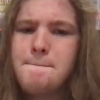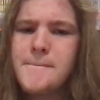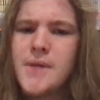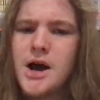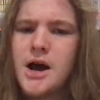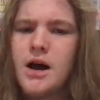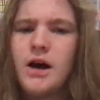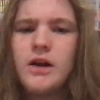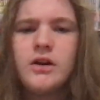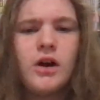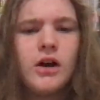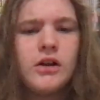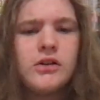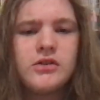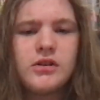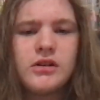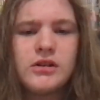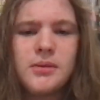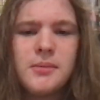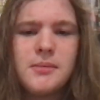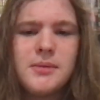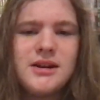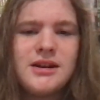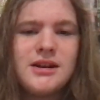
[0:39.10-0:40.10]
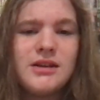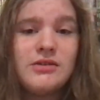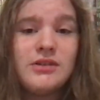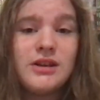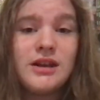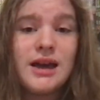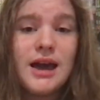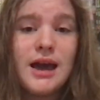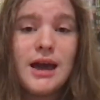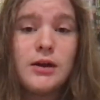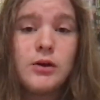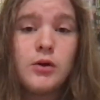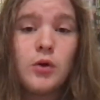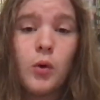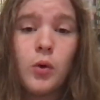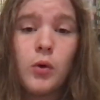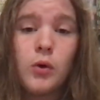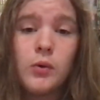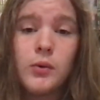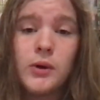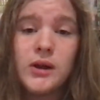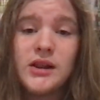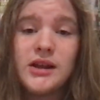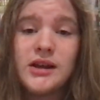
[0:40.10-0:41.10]
Not stick them in Disney canon or
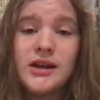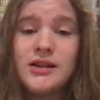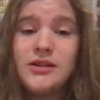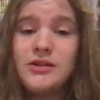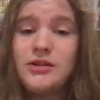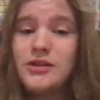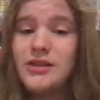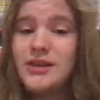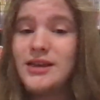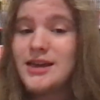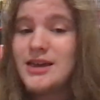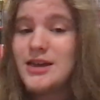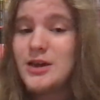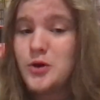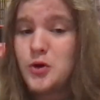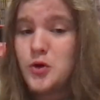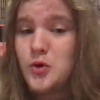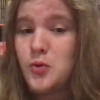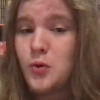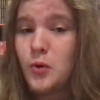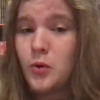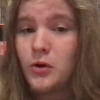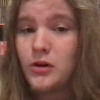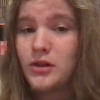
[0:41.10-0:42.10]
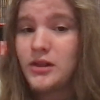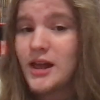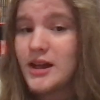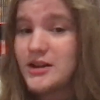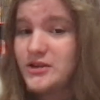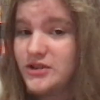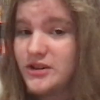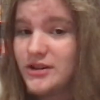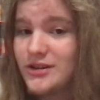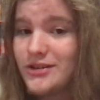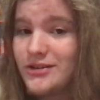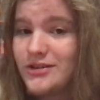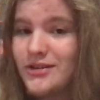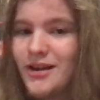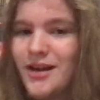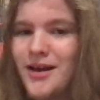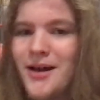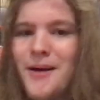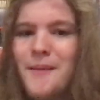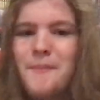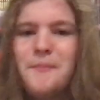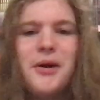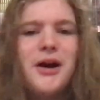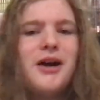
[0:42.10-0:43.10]
really into the EU or Legends.
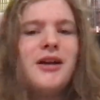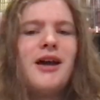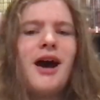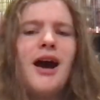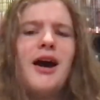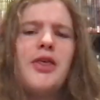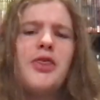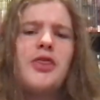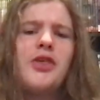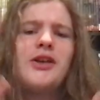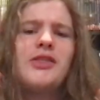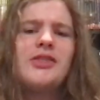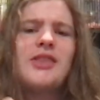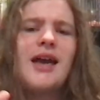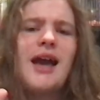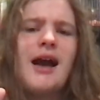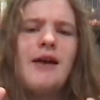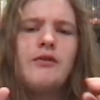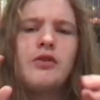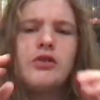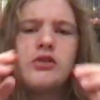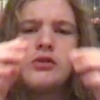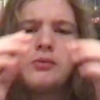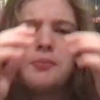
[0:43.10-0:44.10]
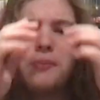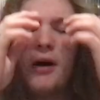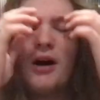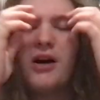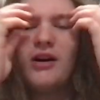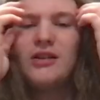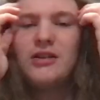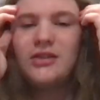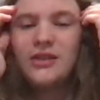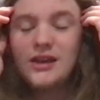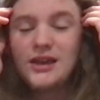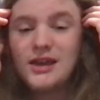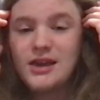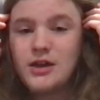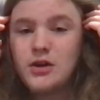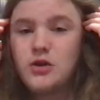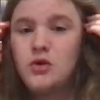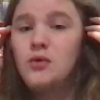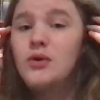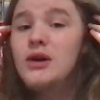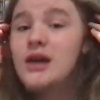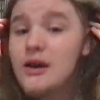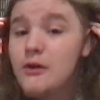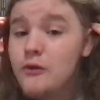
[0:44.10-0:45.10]
But I think they have a spot in the
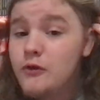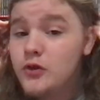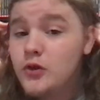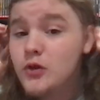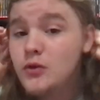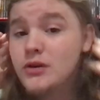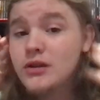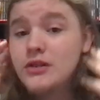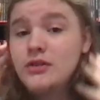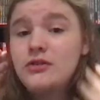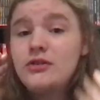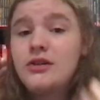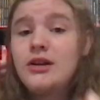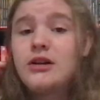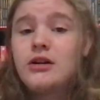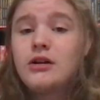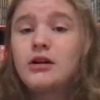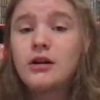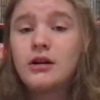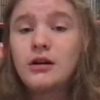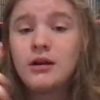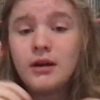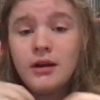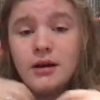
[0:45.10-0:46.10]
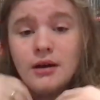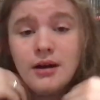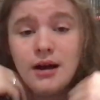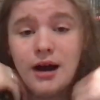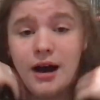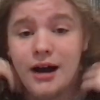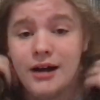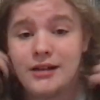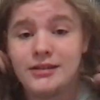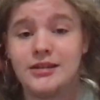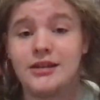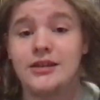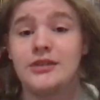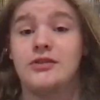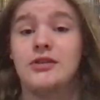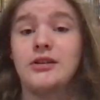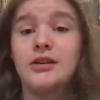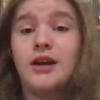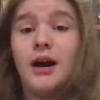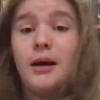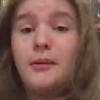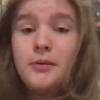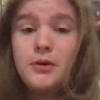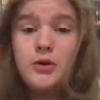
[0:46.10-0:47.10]
EU if you consider
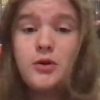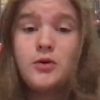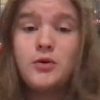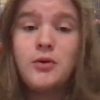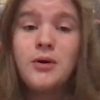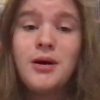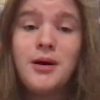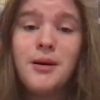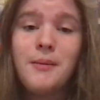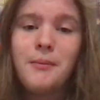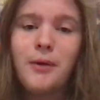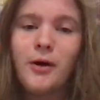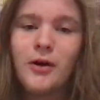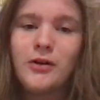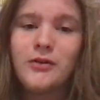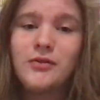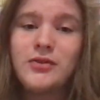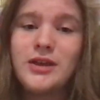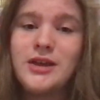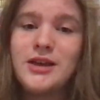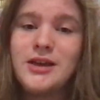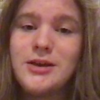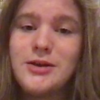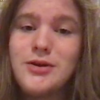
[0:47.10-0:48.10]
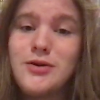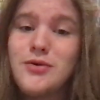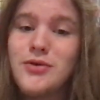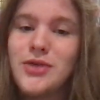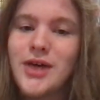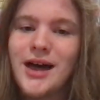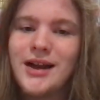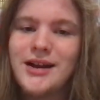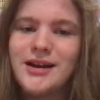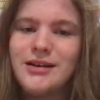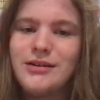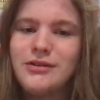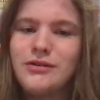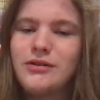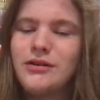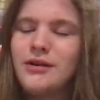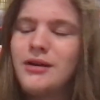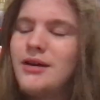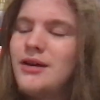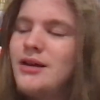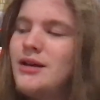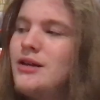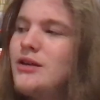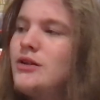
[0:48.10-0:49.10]
TCW part of the EU, that is.
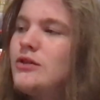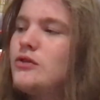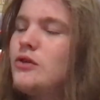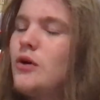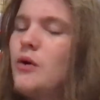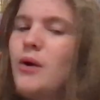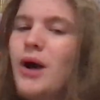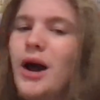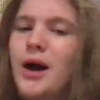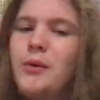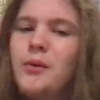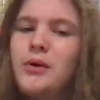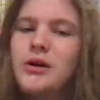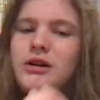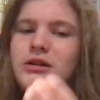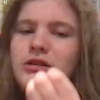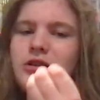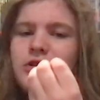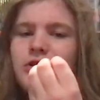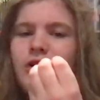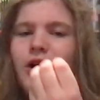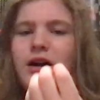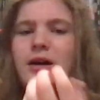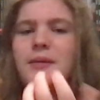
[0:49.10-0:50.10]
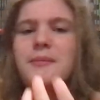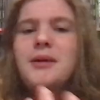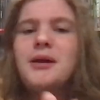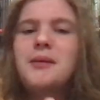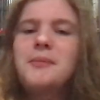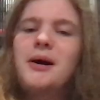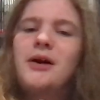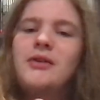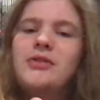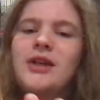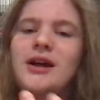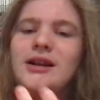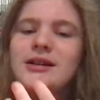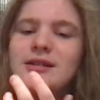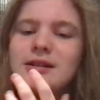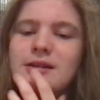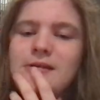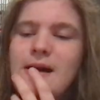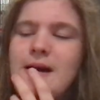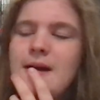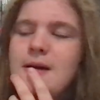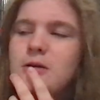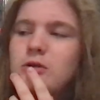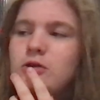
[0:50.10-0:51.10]
So I wanted to talk a bit about that
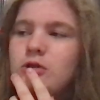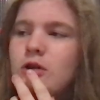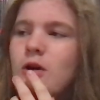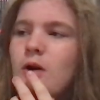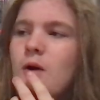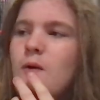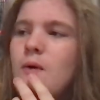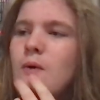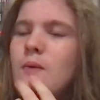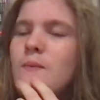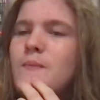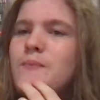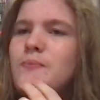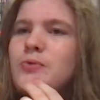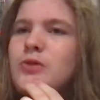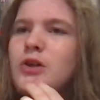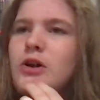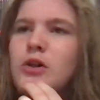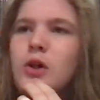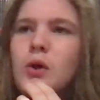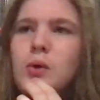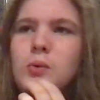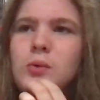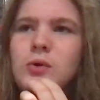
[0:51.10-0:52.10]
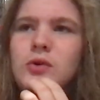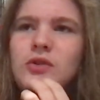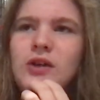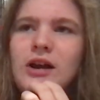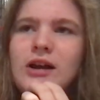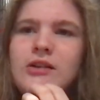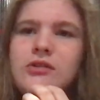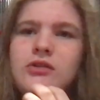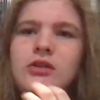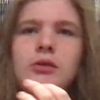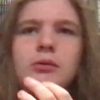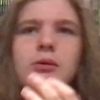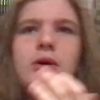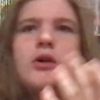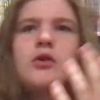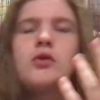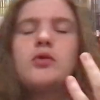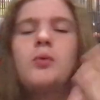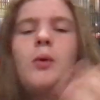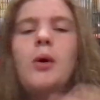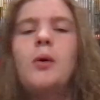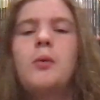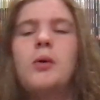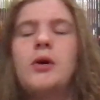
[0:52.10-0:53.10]
today. So the Clone Wars Legacy Reels,
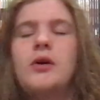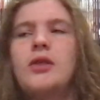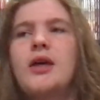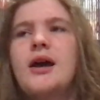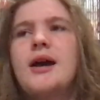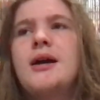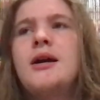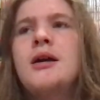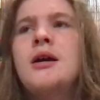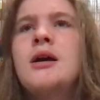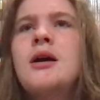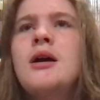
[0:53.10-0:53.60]
what were they?